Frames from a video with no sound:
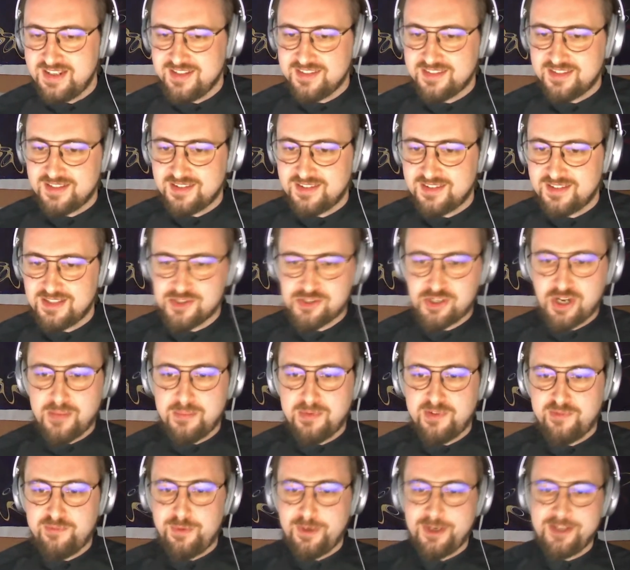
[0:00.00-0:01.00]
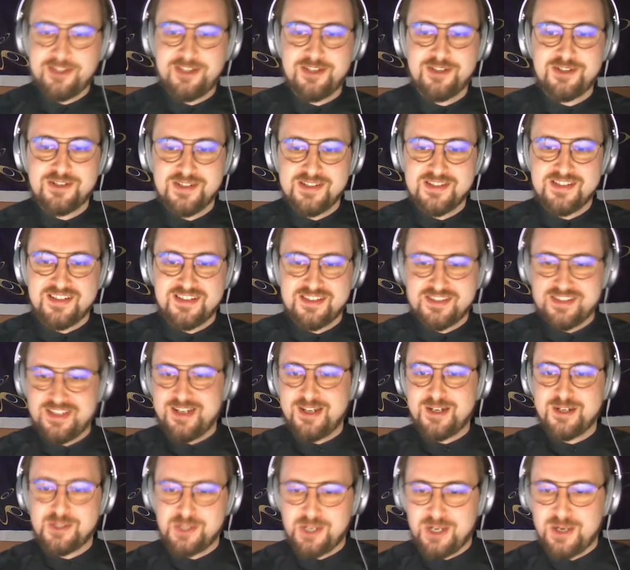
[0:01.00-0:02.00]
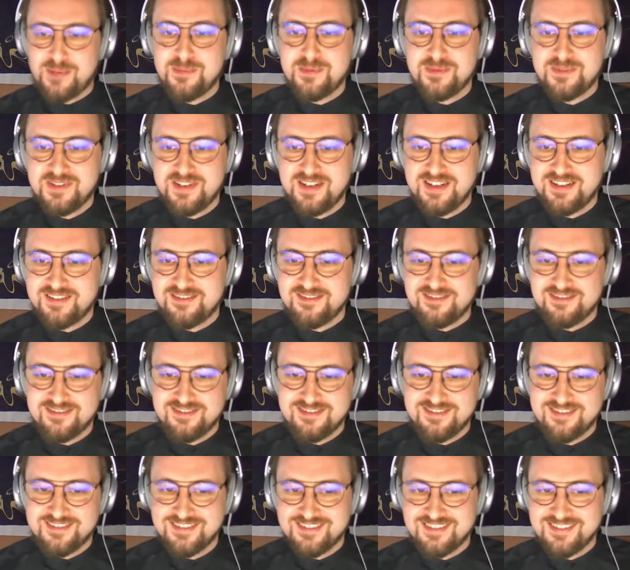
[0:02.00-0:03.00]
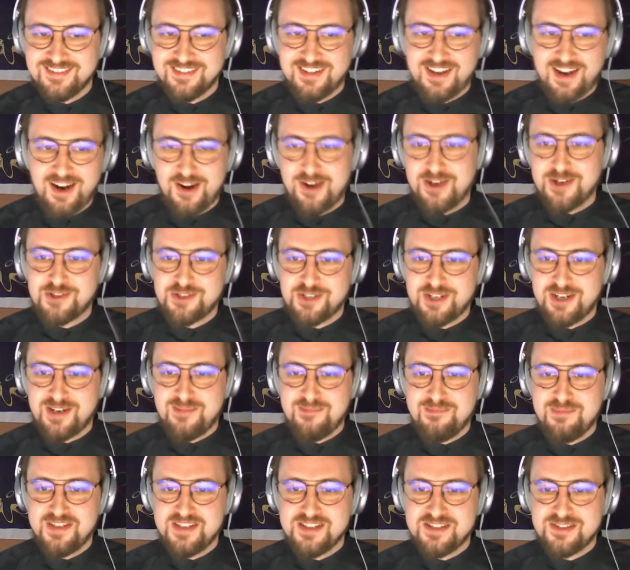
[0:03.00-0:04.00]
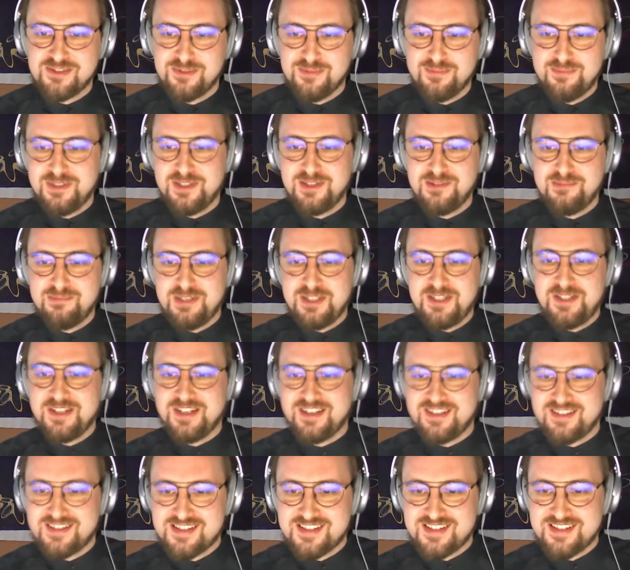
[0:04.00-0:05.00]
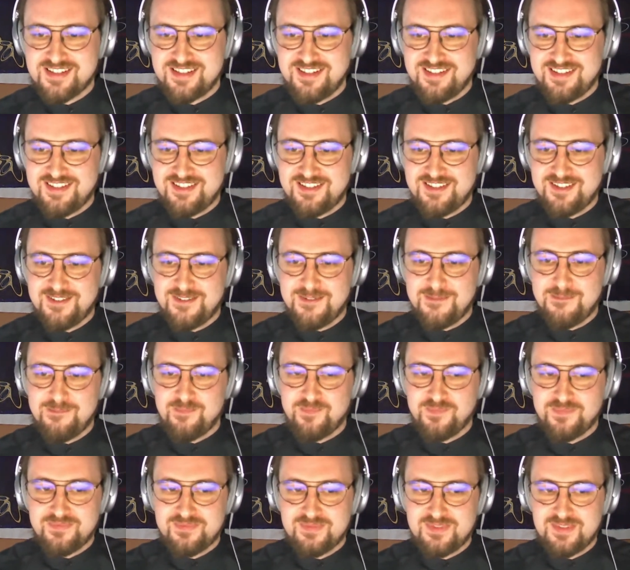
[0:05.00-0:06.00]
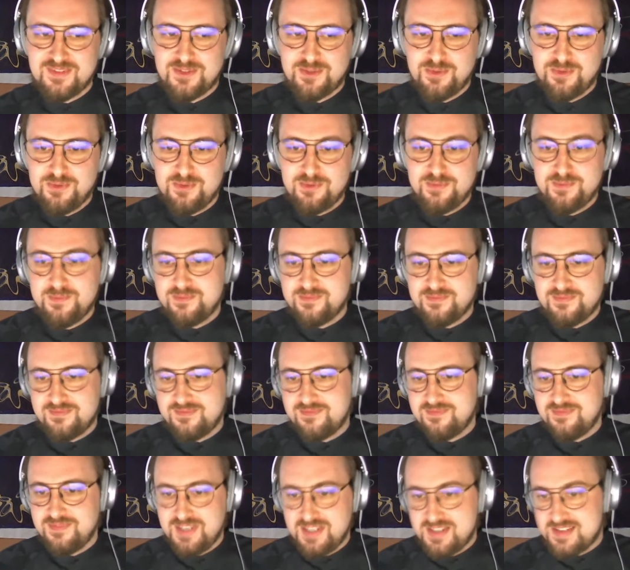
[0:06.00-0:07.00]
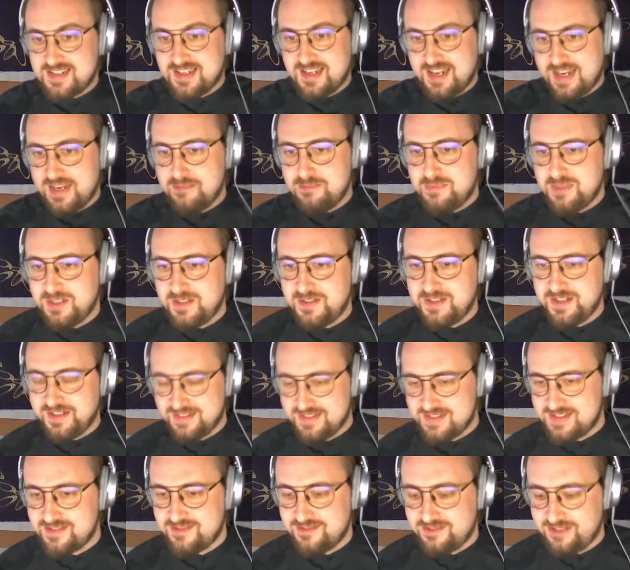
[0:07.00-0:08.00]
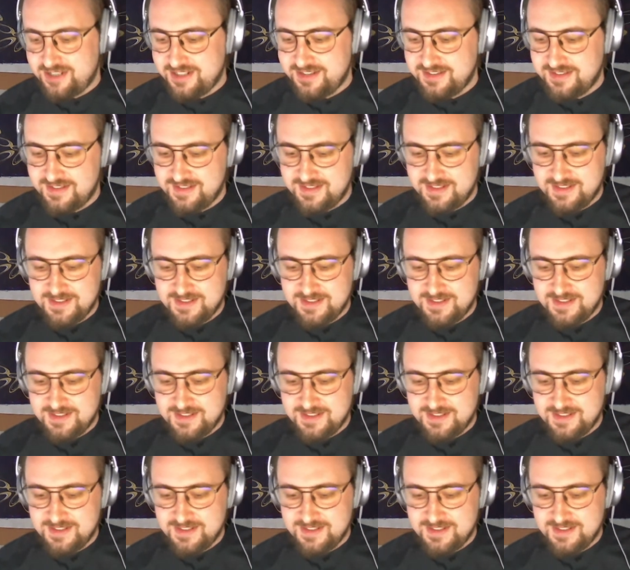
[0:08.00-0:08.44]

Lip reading: The job of politicians is their job, and our job is to build buildings, to design buildings, right?